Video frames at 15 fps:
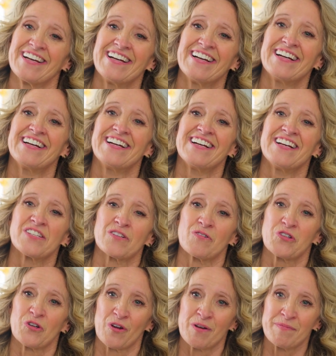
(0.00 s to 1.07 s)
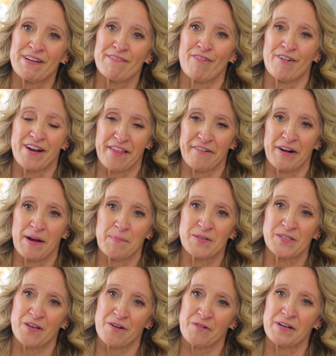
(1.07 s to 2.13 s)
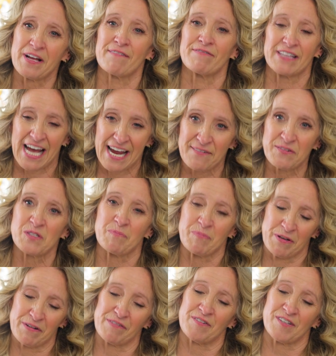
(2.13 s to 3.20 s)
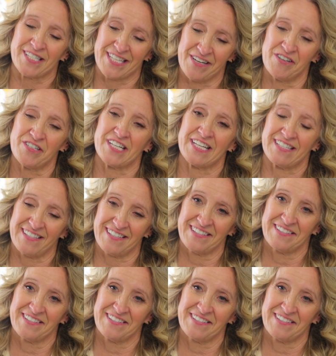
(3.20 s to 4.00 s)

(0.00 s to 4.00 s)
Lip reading: So join me for another episode of Life's Beautiful Synergies.